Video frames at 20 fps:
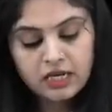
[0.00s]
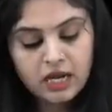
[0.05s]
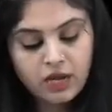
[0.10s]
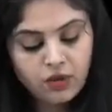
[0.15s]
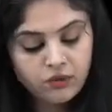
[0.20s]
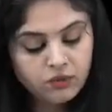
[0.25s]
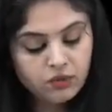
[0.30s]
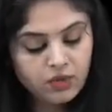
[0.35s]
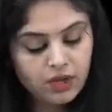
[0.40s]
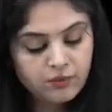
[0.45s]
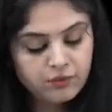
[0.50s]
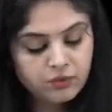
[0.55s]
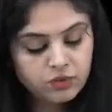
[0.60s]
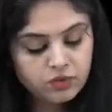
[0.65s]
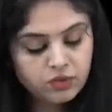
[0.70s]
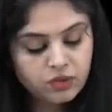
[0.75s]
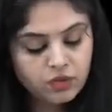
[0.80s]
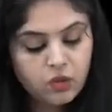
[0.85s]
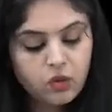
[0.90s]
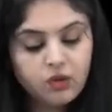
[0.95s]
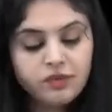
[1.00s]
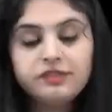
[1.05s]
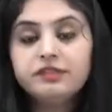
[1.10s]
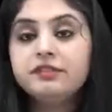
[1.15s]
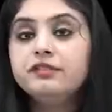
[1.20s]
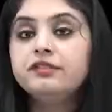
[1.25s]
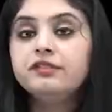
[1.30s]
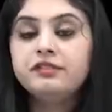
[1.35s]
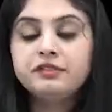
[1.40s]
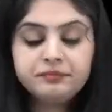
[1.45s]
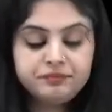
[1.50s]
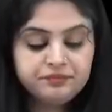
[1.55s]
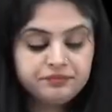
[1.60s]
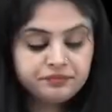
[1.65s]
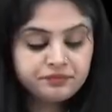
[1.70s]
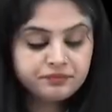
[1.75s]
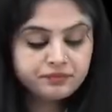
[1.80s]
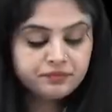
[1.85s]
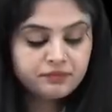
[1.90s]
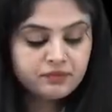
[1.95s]
Now you come to the causes.
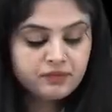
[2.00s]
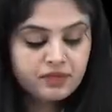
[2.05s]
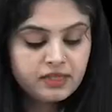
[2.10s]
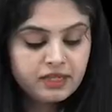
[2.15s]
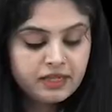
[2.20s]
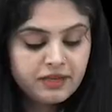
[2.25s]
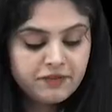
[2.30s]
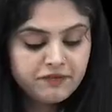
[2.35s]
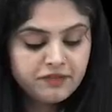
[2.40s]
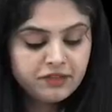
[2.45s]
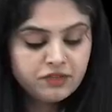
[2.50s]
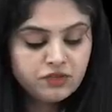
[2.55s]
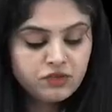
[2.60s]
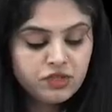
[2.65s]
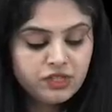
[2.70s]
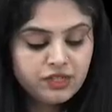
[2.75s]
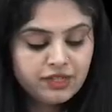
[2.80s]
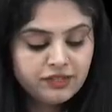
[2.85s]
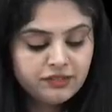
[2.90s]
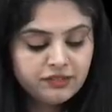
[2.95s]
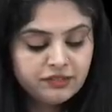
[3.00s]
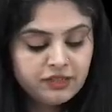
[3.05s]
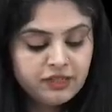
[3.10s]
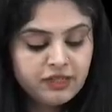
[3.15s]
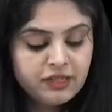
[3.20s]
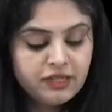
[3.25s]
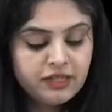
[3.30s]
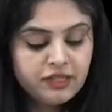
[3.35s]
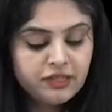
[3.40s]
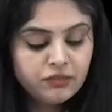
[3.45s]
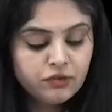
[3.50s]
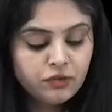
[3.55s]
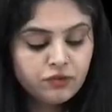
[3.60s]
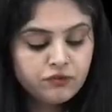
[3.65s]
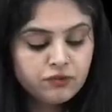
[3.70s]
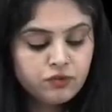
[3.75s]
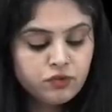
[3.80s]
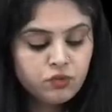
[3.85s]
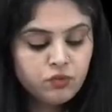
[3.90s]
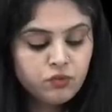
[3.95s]
FSGS is
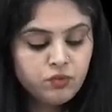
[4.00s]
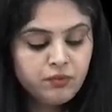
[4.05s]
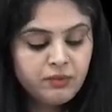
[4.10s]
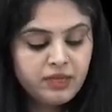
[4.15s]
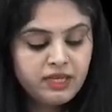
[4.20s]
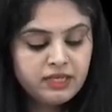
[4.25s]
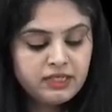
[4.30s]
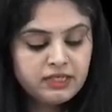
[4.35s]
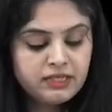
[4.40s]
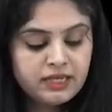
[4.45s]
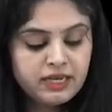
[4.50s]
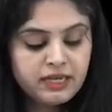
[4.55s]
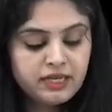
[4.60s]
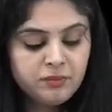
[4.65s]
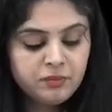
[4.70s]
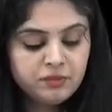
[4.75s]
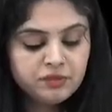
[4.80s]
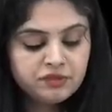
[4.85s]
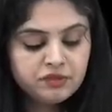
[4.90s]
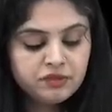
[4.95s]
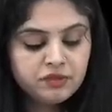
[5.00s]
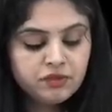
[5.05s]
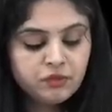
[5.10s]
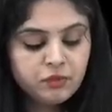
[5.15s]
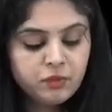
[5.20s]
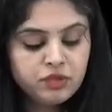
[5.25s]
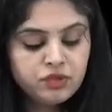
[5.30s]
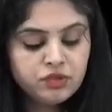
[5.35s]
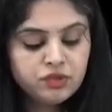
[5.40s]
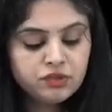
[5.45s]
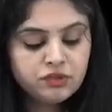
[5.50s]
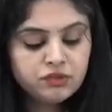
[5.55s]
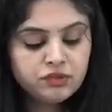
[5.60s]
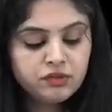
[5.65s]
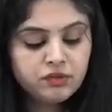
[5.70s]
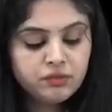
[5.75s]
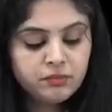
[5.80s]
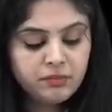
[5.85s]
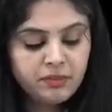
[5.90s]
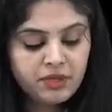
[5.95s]
of 2 main types, which
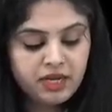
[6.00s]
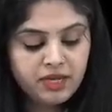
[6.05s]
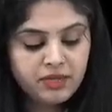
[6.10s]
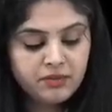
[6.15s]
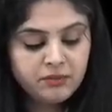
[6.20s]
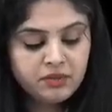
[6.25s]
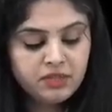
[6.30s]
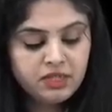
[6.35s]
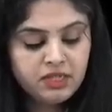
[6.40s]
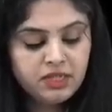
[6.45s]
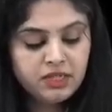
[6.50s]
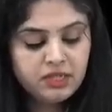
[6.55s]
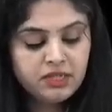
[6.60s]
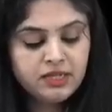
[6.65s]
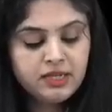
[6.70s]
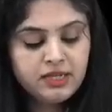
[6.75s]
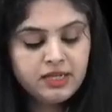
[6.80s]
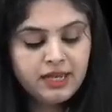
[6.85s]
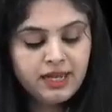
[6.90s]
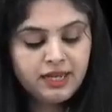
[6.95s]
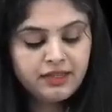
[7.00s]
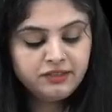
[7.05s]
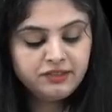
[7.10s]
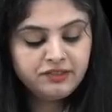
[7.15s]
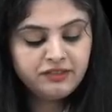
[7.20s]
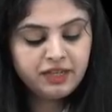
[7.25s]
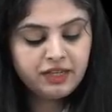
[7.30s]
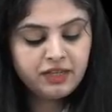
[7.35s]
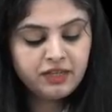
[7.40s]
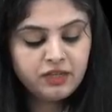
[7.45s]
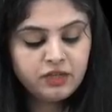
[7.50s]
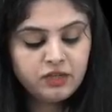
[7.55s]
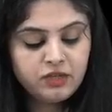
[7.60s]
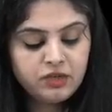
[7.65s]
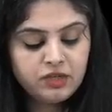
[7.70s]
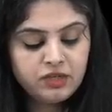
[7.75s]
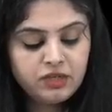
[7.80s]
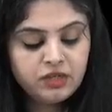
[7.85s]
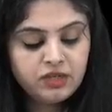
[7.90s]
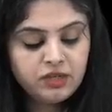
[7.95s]
is primary and
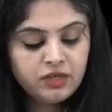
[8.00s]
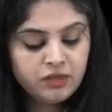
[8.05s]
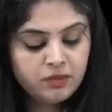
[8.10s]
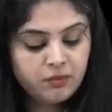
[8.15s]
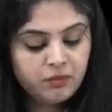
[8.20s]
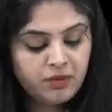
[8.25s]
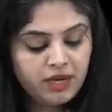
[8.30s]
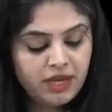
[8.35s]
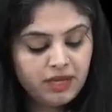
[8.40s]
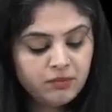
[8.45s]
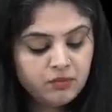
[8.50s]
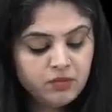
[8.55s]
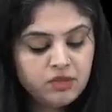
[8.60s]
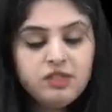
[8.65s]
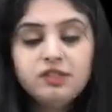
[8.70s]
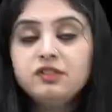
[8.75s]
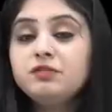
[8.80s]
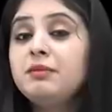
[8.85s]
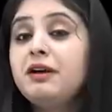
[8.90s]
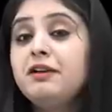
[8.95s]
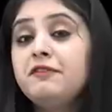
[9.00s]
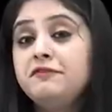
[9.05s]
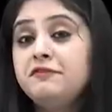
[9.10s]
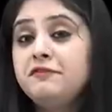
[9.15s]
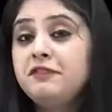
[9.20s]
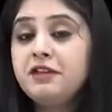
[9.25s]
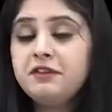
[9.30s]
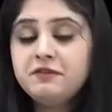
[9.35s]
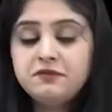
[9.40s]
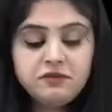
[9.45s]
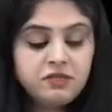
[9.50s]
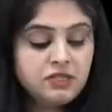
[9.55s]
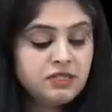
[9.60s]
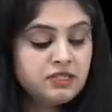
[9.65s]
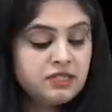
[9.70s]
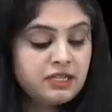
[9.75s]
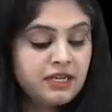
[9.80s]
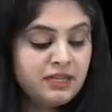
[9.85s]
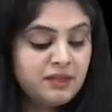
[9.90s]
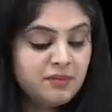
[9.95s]
secondary. Primary is my
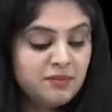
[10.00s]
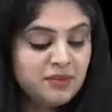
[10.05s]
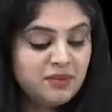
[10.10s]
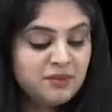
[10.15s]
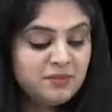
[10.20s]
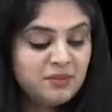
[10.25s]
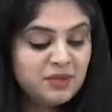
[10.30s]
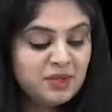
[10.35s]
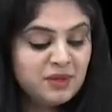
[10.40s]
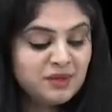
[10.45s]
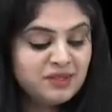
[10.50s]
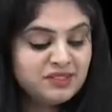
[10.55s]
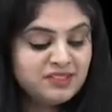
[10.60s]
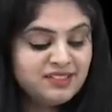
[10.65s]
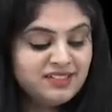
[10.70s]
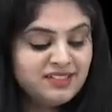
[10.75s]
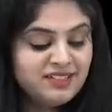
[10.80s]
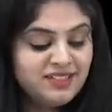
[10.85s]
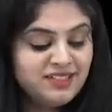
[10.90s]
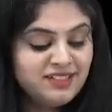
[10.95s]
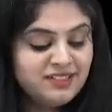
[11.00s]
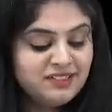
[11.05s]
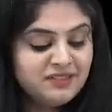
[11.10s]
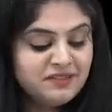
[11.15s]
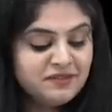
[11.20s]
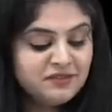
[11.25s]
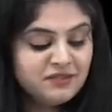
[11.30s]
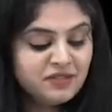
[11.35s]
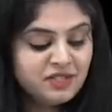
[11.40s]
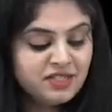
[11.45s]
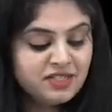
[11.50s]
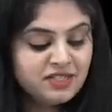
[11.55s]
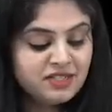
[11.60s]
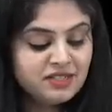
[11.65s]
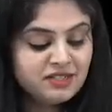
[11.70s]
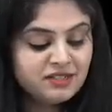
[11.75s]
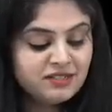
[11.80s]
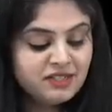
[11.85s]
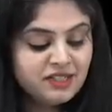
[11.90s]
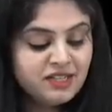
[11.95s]
favorite type because the reason for it
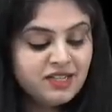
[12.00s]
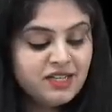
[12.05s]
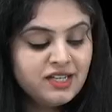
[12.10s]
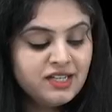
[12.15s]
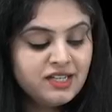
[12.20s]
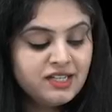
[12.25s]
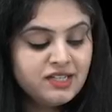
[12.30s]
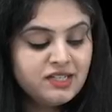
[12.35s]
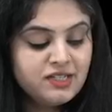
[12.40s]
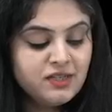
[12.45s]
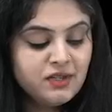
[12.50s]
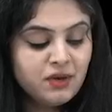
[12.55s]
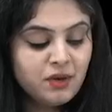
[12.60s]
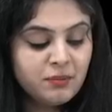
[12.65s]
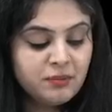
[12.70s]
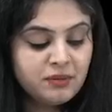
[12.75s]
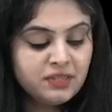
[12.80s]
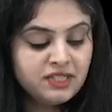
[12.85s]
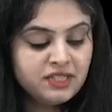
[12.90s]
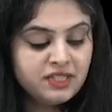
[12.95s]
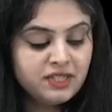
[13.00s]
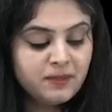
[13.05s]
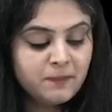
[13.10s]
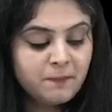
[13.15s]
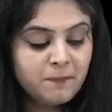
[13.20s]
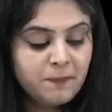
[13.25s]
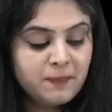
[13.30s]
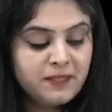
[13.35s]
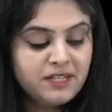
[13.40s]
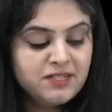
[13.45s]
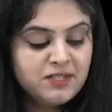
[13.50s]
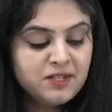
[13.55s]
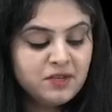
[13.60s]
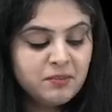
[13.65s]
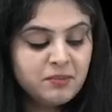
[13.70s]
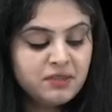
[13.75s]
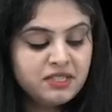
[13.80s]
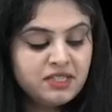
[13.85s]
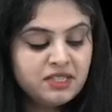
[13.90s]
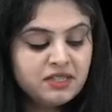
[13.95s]
is idiopathic.
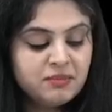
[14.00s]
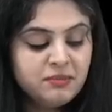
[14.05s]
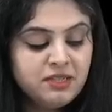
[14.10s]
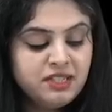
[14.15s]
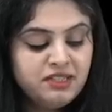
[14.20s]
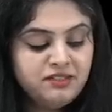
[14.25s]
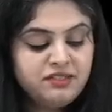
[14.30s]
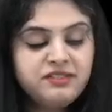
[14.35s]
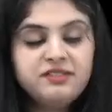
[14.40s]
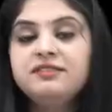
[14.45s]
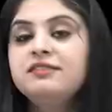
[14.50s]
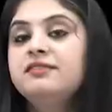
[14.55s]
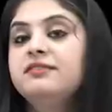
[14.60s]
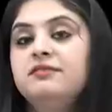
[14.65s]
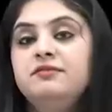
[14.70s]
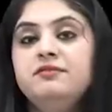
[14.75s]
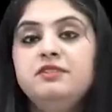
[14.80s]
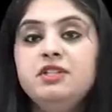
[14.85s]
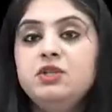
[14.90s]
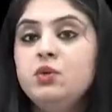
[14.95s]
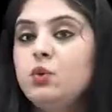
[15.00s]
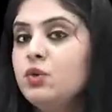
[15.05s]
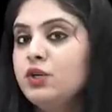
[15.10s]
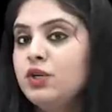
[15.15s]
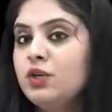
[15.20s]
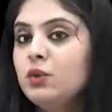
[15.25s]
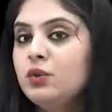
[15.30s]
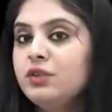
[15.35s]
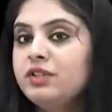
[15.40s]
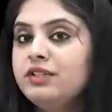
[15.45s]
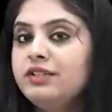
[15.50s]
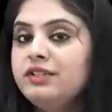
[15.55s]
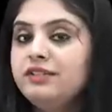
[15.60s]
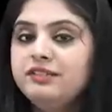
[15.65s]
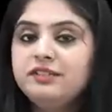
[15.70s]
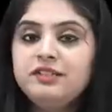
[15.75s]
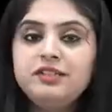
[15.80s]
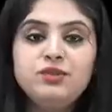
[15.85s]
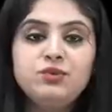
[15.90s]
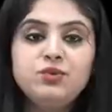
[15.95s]
Idiopathic means we don't know the
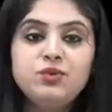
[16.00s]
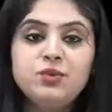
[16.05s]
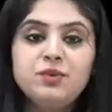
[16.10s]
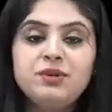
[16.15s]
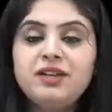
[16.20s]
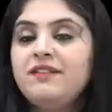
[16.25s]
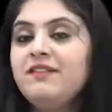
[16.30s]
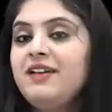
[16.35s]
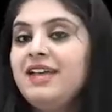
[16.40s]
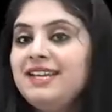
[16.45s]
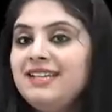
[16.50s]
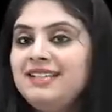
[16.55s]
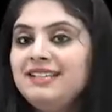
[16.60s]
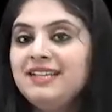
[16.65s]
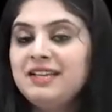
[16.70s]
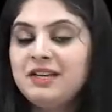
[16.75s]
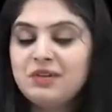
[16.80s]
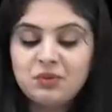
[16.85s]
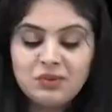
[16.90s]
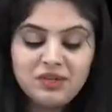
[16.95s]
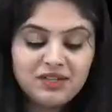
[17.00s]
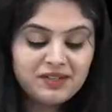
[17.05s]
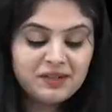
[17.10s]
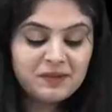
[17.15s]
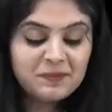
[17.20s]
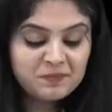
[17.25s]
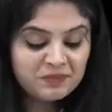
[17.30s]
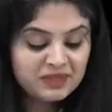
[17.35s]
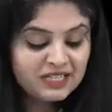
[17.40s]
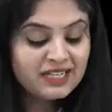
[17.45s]
reason, you don't have anything to learn.